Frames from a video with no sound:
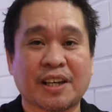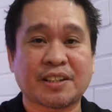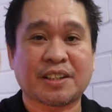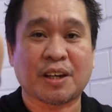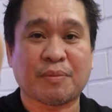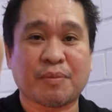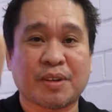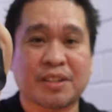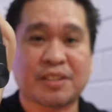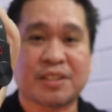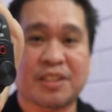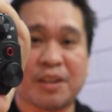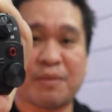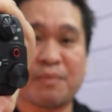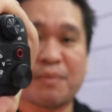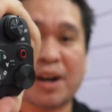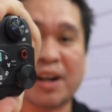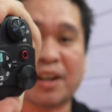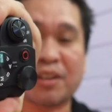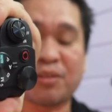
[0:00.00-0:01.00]
A7C
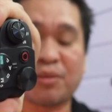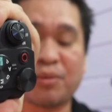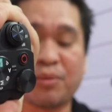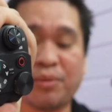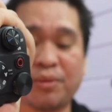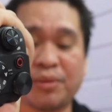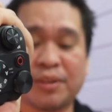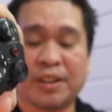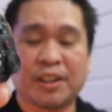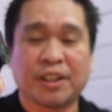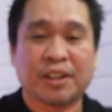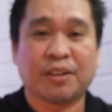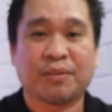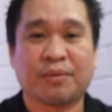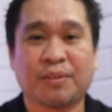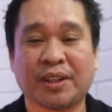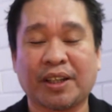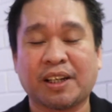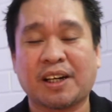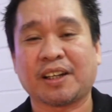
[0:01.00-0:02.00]
Mark II
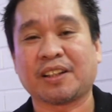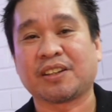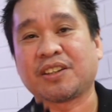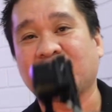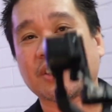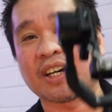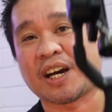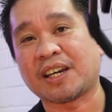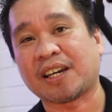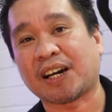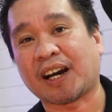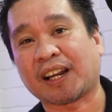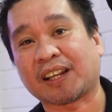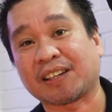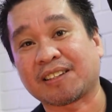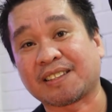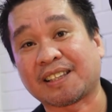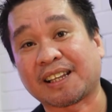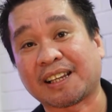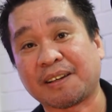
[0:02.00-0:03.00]
with the Dji
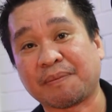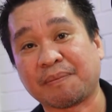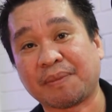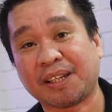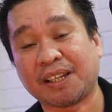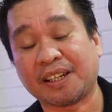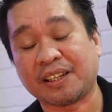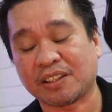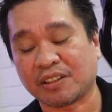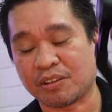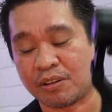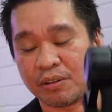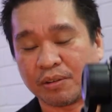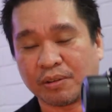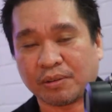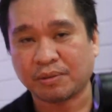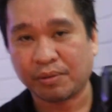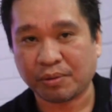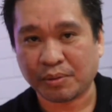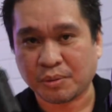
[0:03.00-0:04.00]
Rs3 Mini.
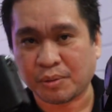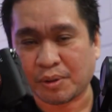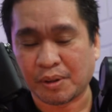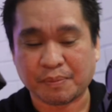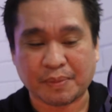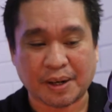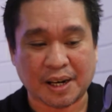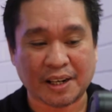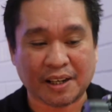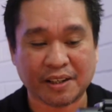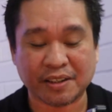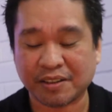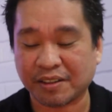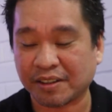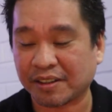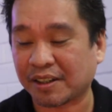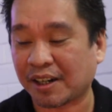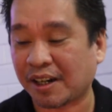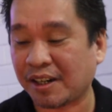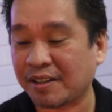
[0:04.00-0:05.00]
So we will balance
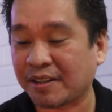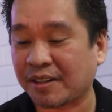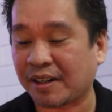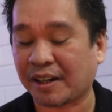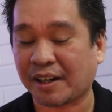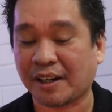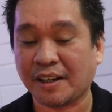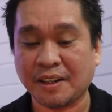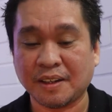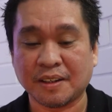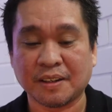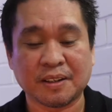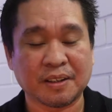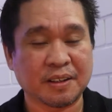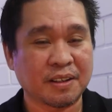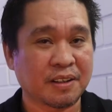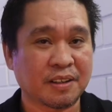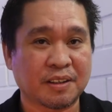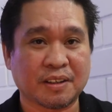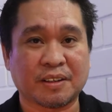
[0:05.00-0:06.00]
this guys again.
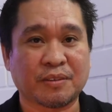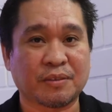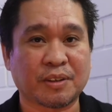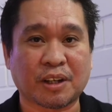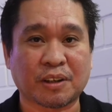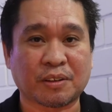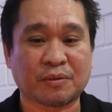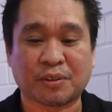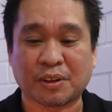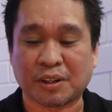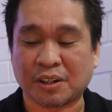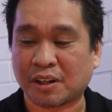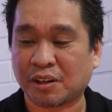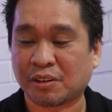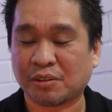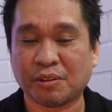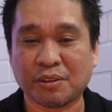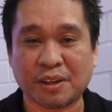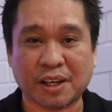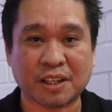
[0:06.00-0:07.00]
Without further
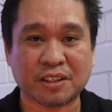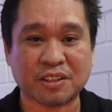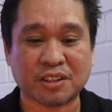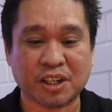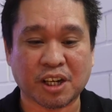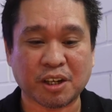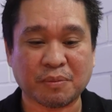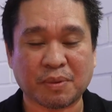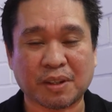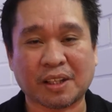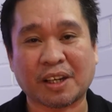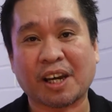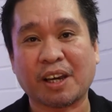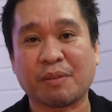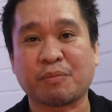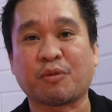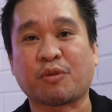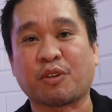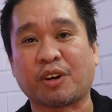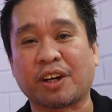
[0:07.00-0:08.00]
ado, let's start. But
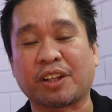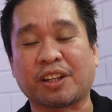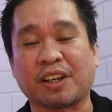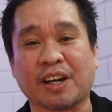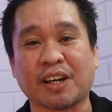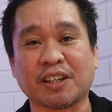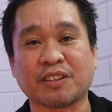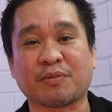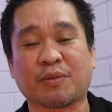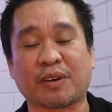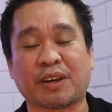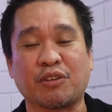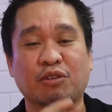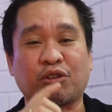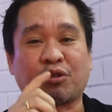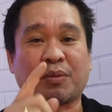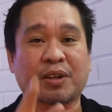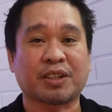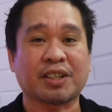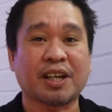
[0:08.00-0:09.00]
again, before anything else, if you're
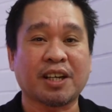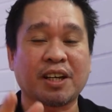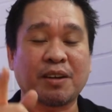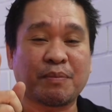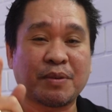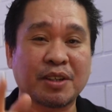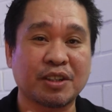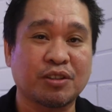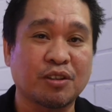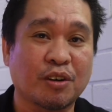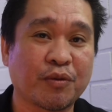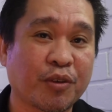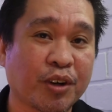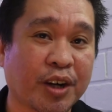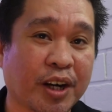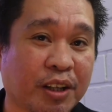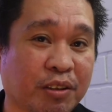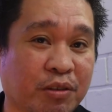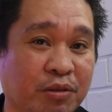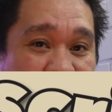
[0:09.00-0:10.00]
new to my channel, please don't
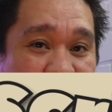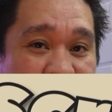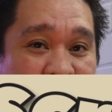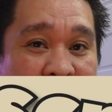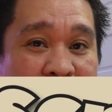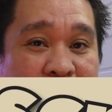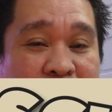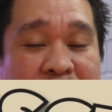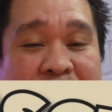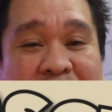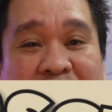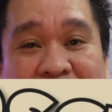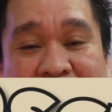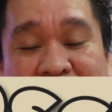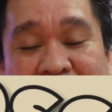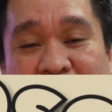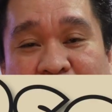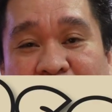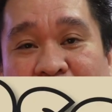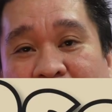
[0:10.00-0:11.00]
forget to subscribe and
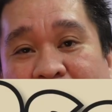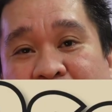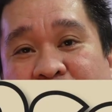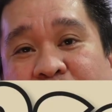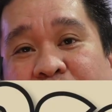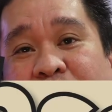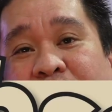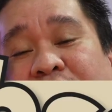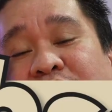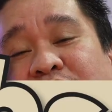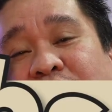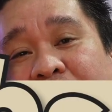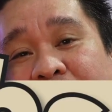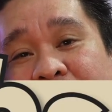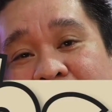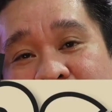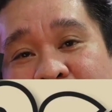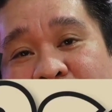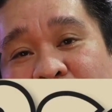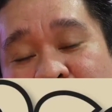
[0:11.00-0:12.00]
hit the notification bell so
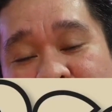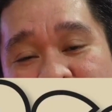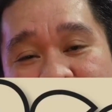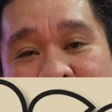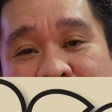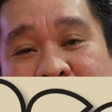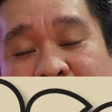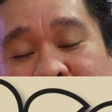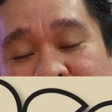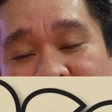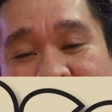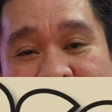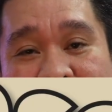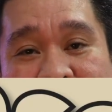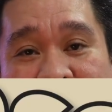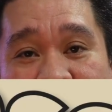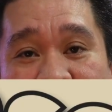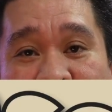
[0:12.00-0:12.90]
at least you'll be updated